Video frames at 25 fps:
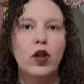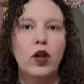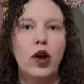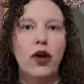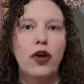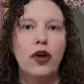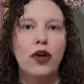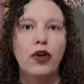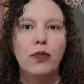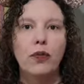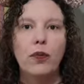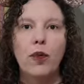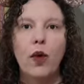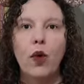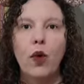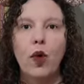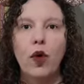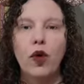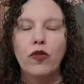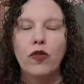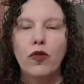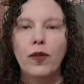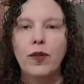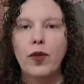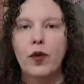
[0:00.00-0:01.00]
learn
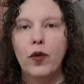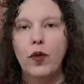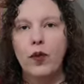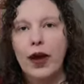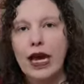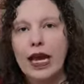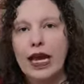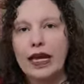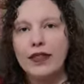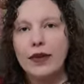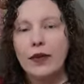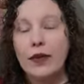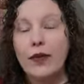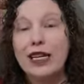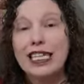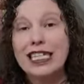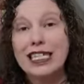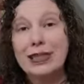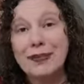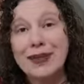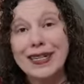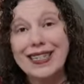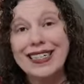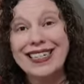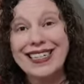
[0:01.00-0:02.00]
more from the way that we
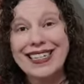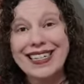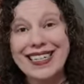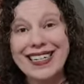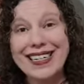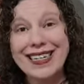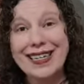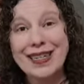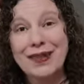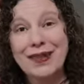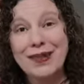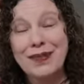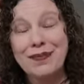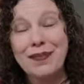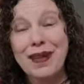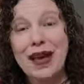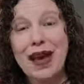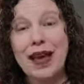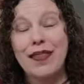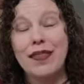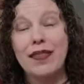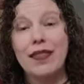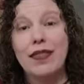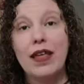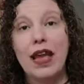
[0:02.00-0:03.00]
speak to them
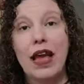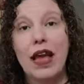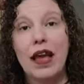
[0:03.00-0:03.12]
and,